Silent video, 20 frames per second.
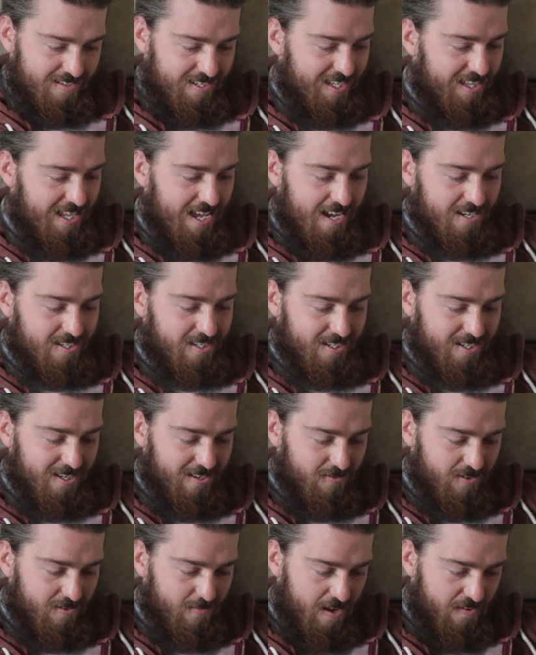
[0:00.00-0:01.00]
I see, that's
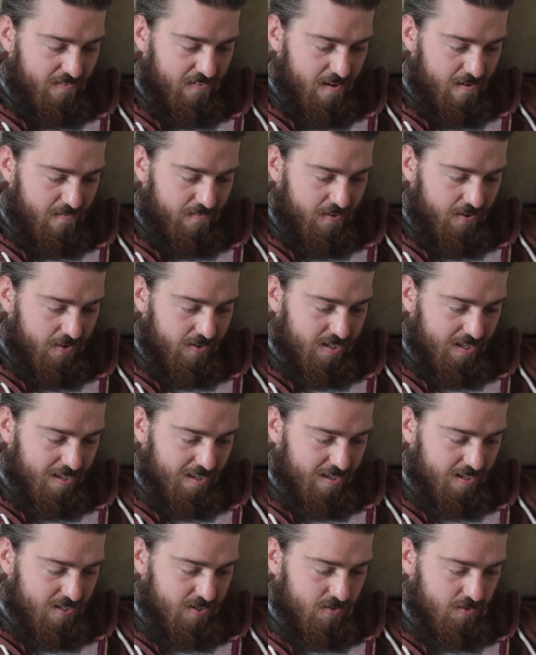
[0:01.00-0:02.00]
still one of my favourite photos. I
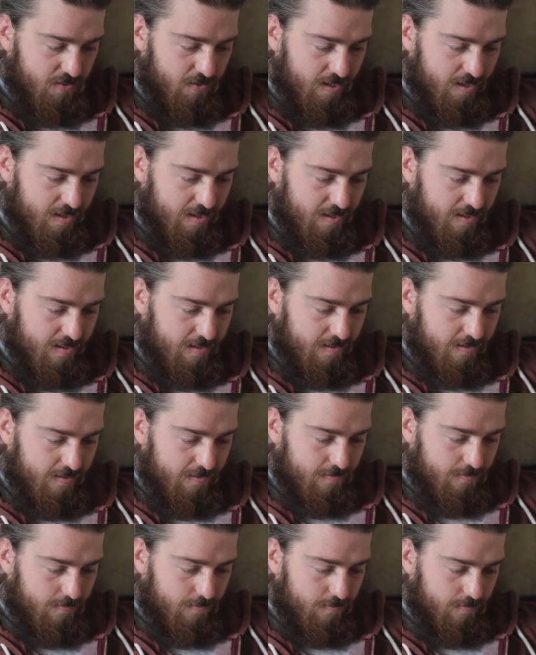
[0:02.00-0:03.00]
think this is when
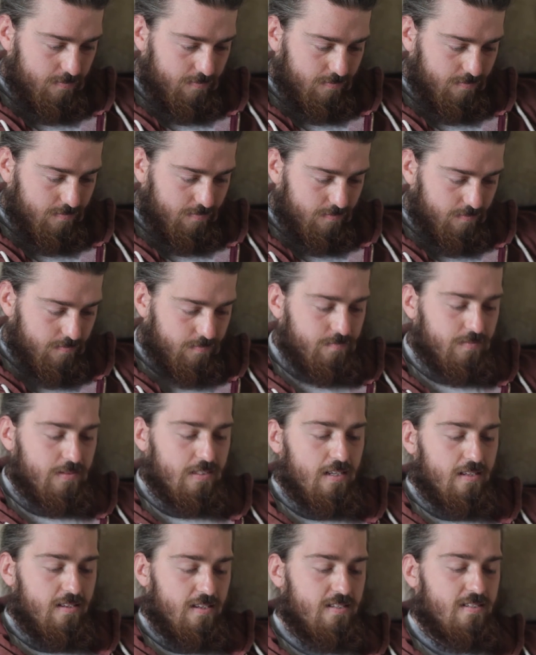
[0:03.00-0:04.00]

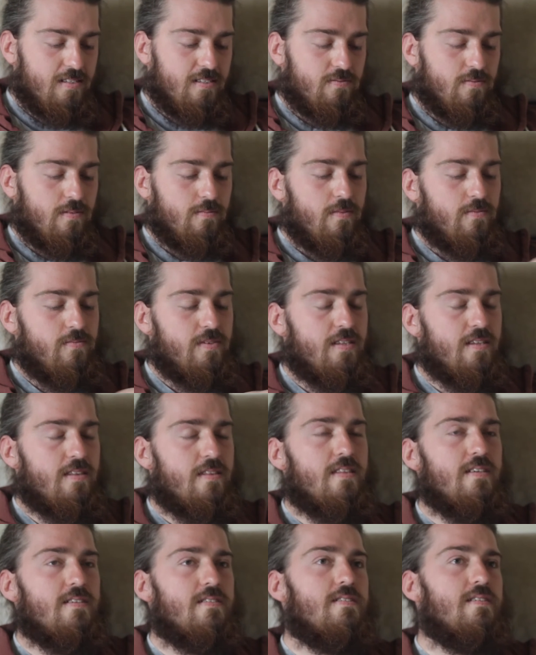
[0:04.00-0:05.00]
we
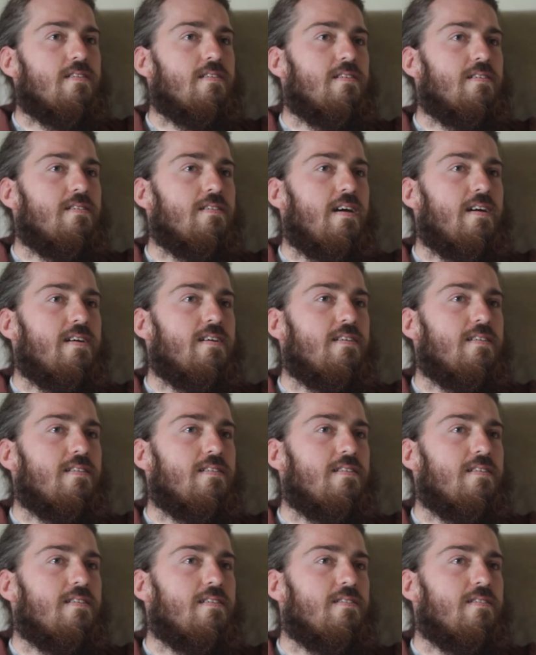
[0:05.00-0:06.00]
did this night
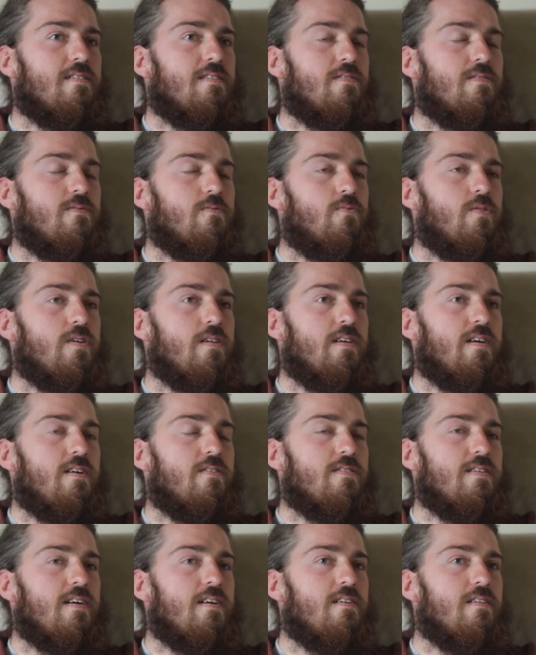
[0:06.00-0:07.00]
at Wortley
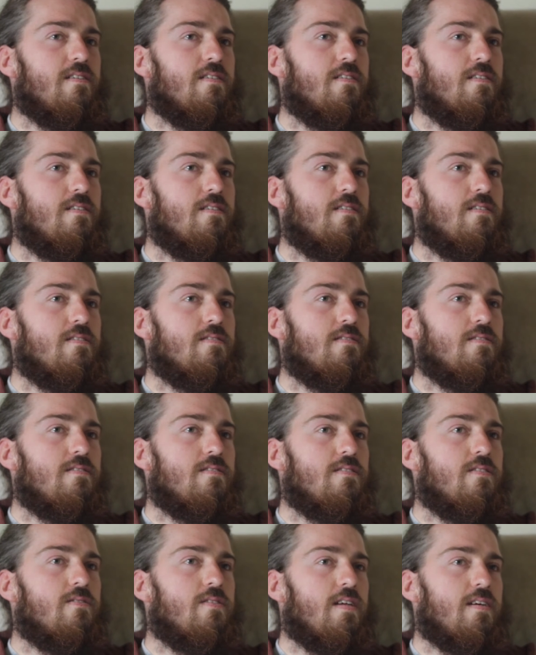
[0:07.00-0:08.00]
Hotel,
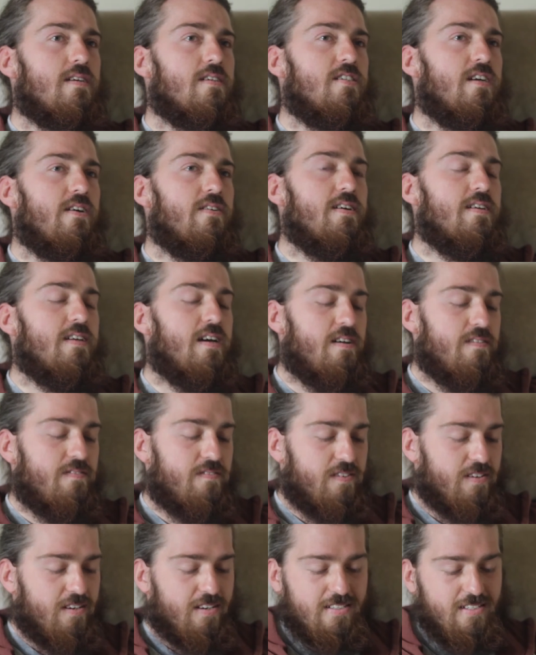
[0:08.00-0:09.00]
doing like a charity night
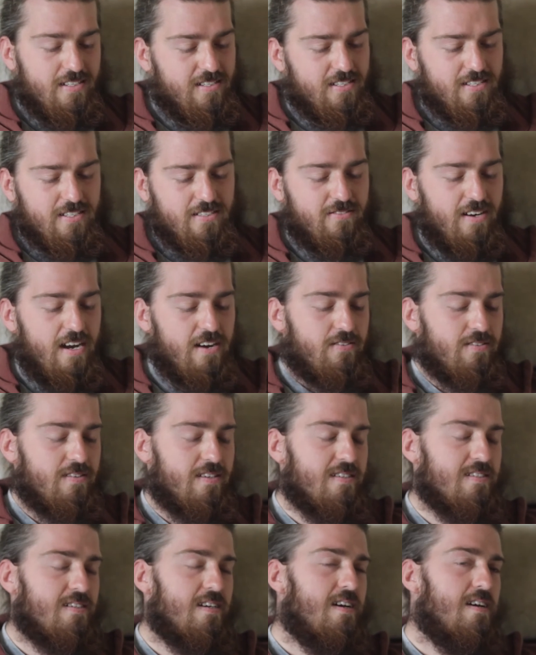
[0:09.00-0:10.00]
for, because this is a great one,
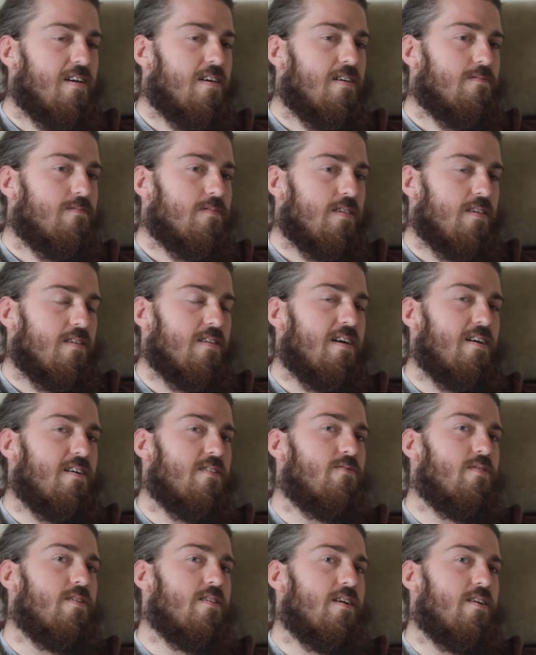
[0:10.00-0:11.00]
this. Did a night
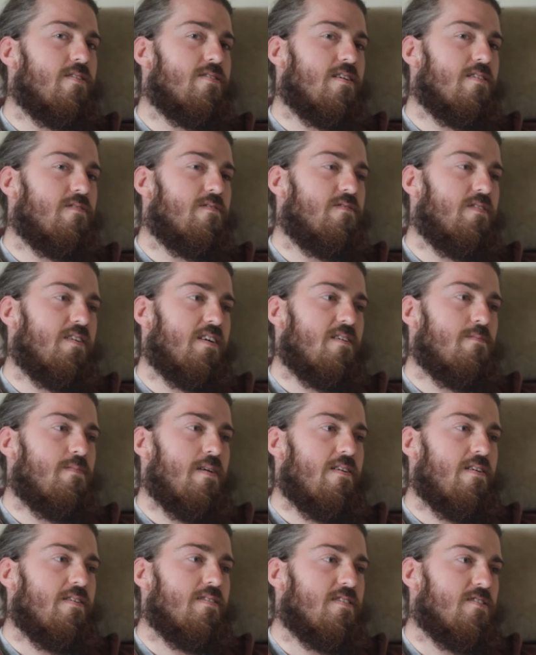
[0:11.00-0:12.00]
at the Wortley Hotel for Vicky
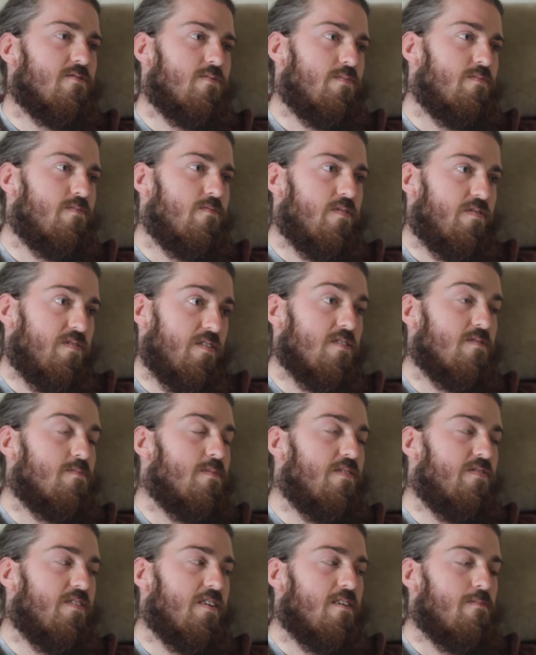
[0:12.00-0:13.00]
Barrett. This is when we first
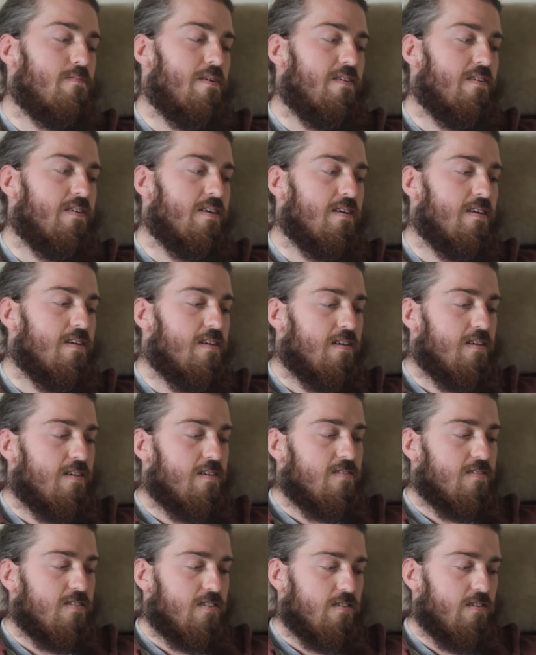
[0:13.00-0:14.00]
met Vicky Barrett.
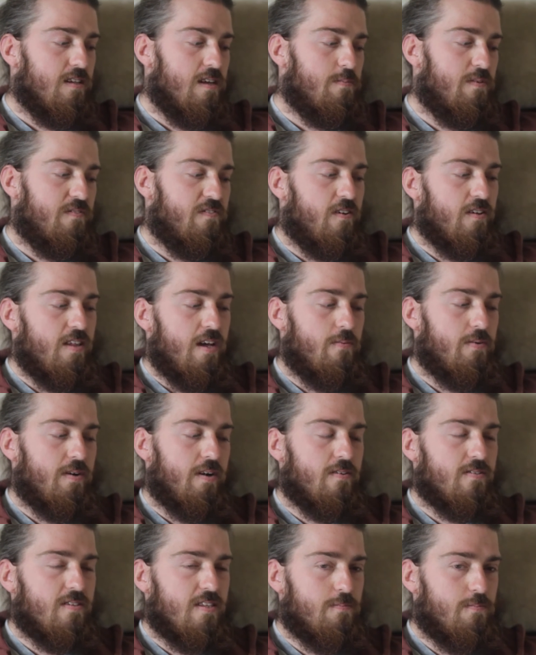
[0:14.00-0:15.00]
So like before that we'd
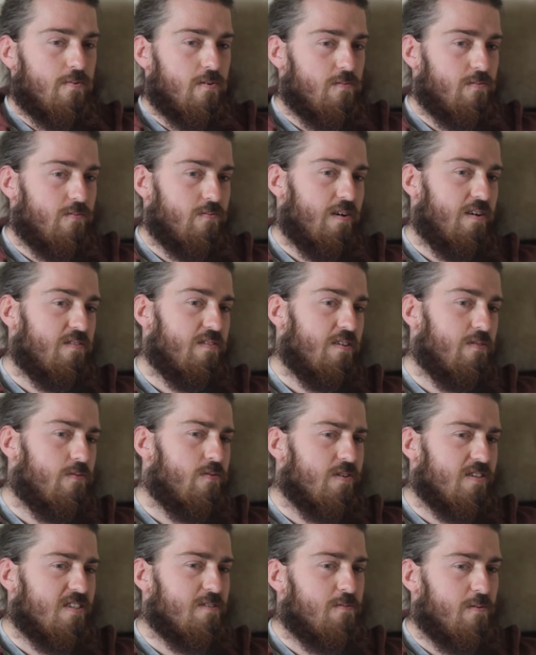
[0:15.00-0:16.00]
go to the pub, and I
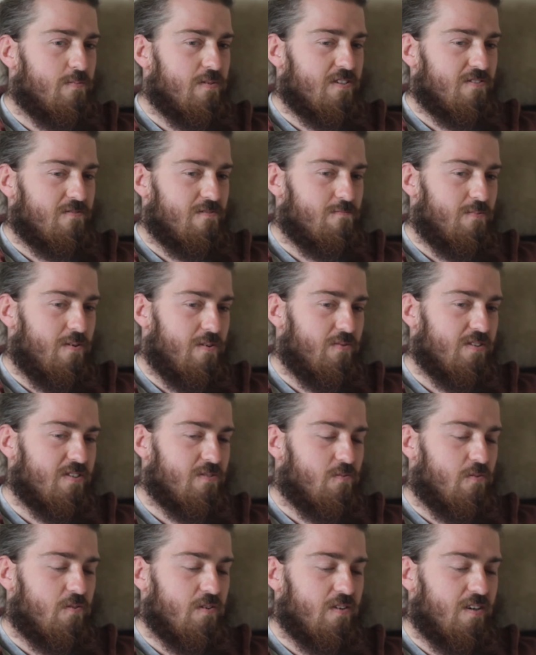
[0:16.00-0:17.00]
went to the pub at one point, went
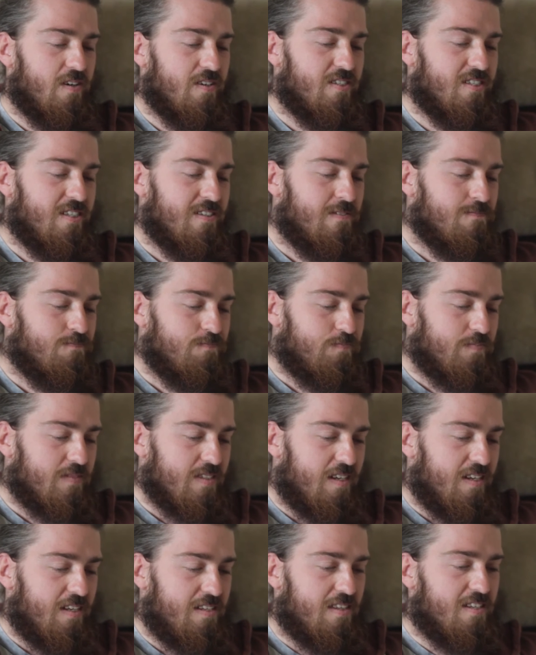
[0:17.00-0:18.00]
to Warren Lodge,
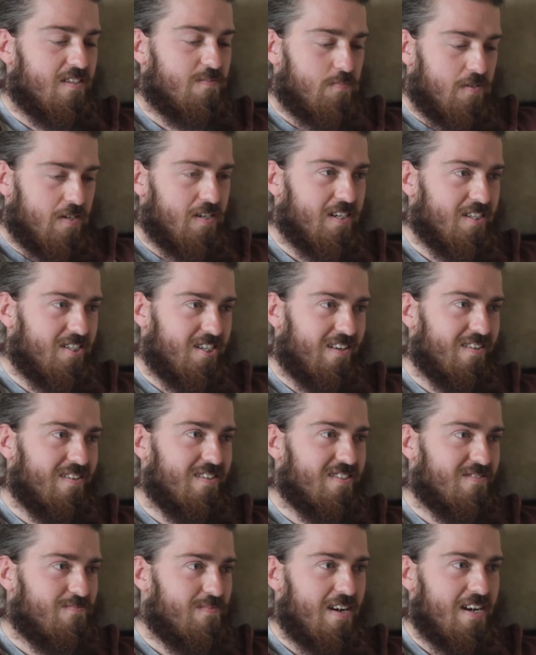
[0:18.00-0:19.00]
and I did this burger
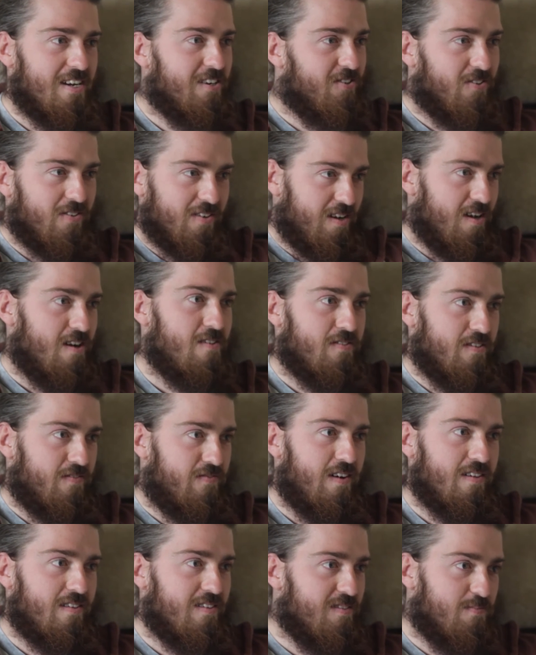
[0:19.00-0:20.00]
challenge, and Martin couldn't get over the
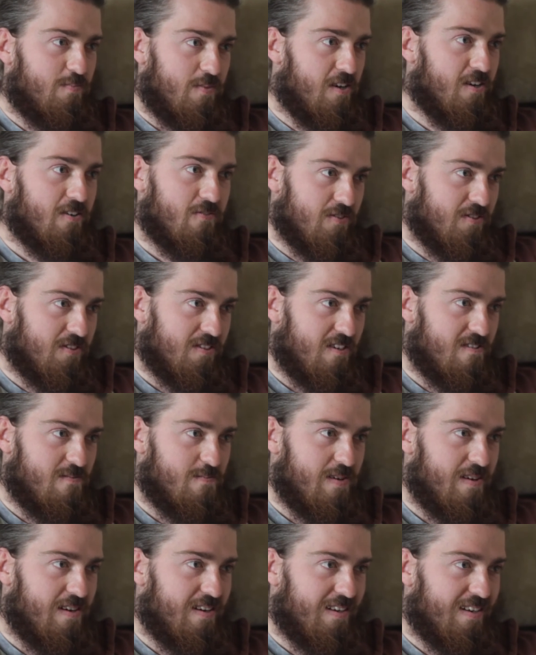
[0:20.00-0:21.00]
fact that this burger was so
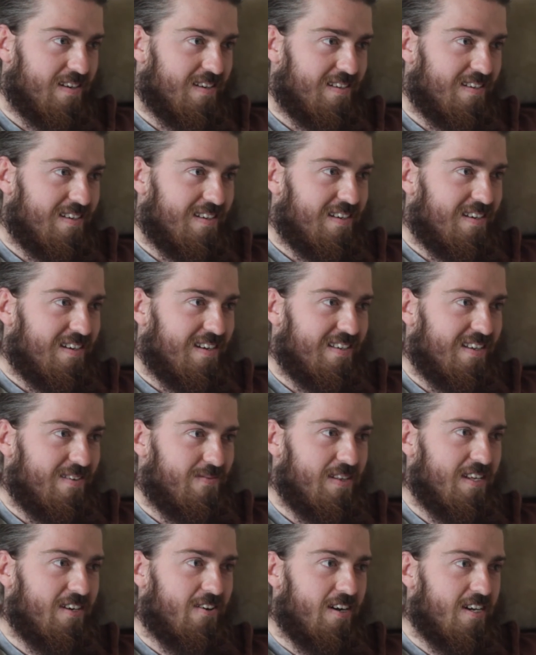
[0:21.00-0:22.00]
big. And
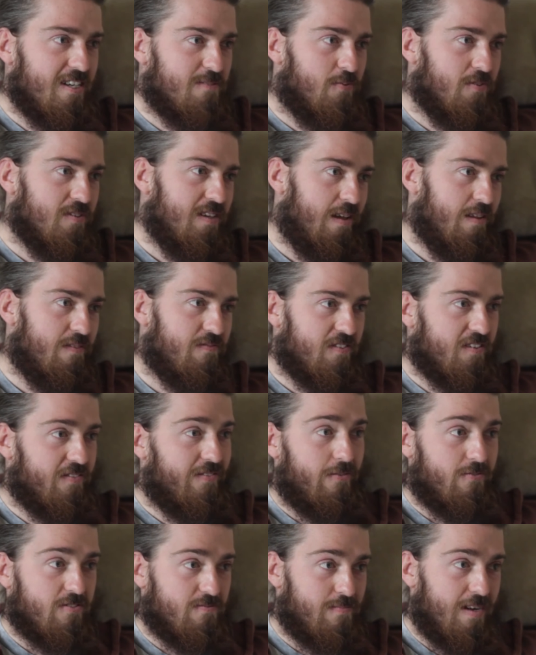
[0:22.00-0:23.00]
then when he got his put down in front
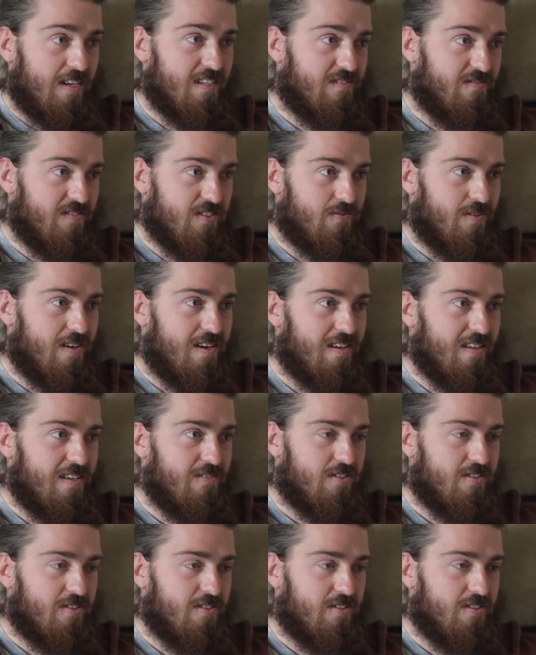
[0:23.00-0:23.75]
of me, it was massive as well.